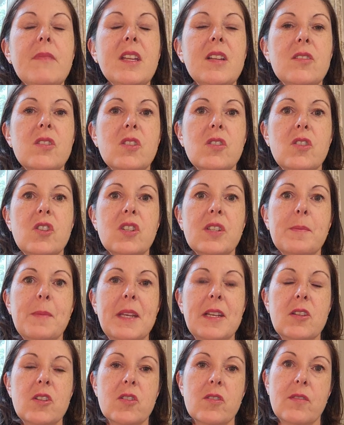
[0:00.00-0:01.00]
So just
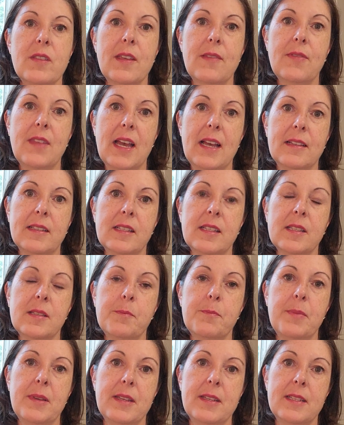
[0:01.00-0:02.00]
make sure that that's
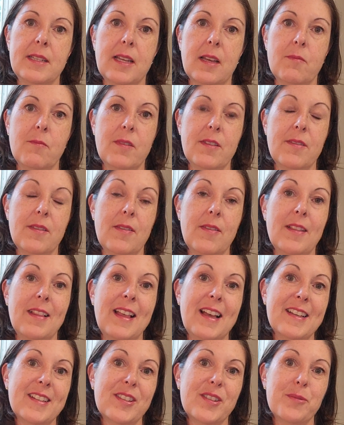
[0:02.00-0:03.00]
been done within the
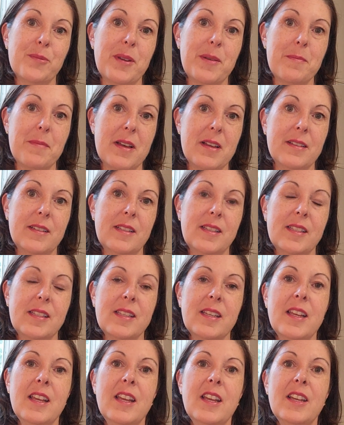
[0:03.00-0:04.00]
last 3 months.
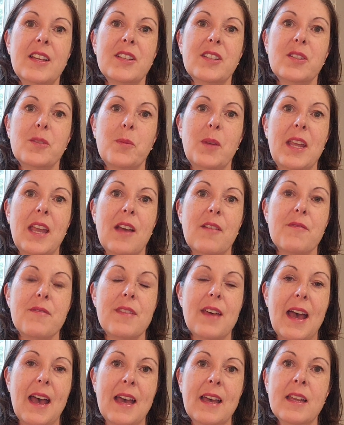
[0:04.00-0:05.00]
So we have
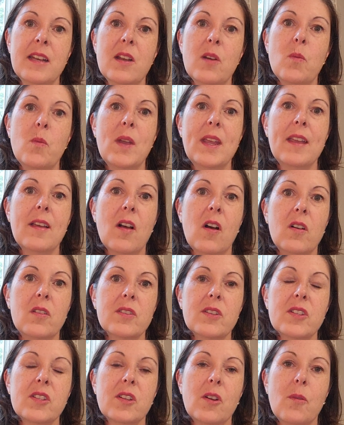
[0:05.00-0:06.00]
that. We
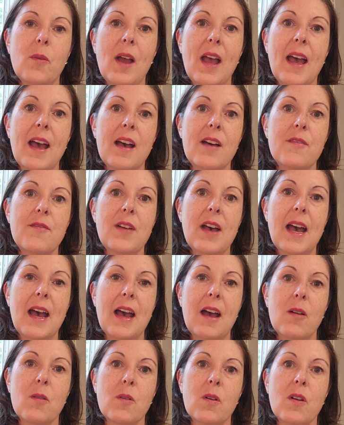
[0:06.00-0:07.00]
also have
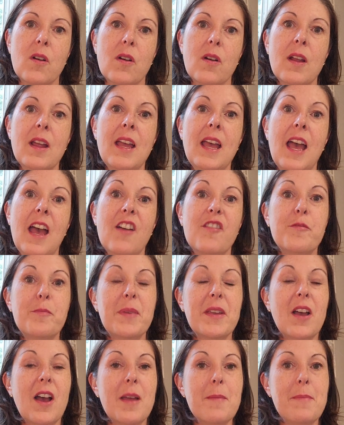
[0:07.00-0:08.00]
our
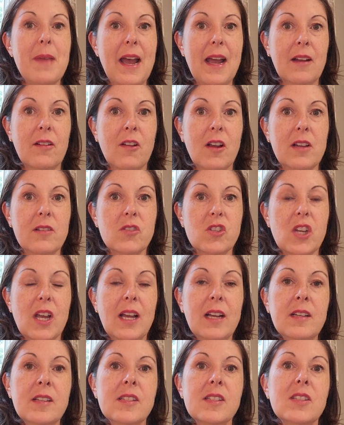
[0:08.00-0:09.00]
FBI background
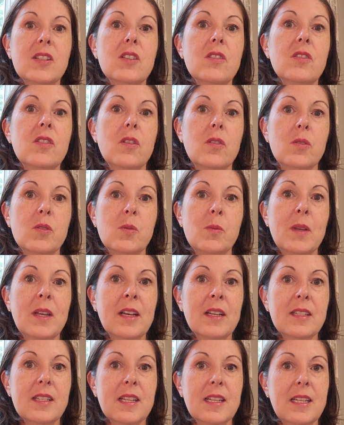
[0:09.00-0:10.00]
checks. Those we
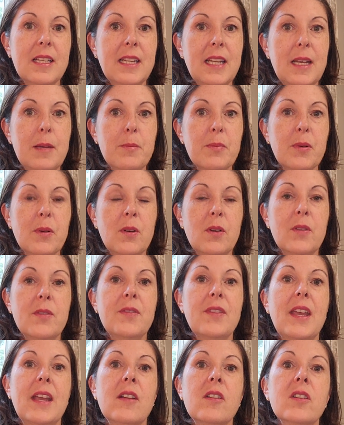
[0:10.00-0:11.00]
got done in April.
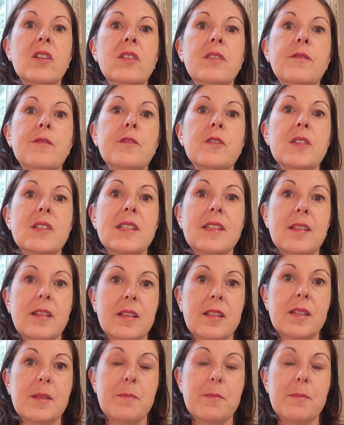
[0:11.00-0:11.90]
They're good for 6